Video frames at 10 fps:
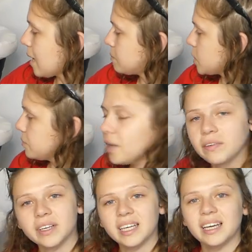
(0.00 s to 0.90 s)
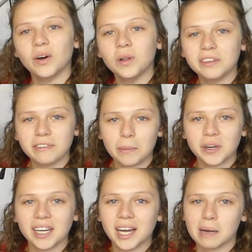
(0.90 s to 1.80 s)
comes off, everything, all the
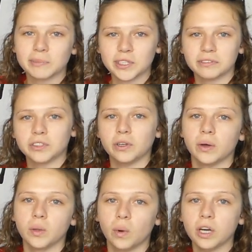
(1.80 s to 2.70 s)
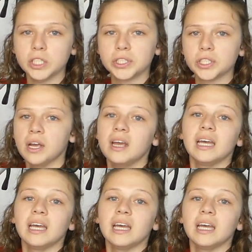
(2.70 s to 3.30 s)
fabric comes off to go in the wash.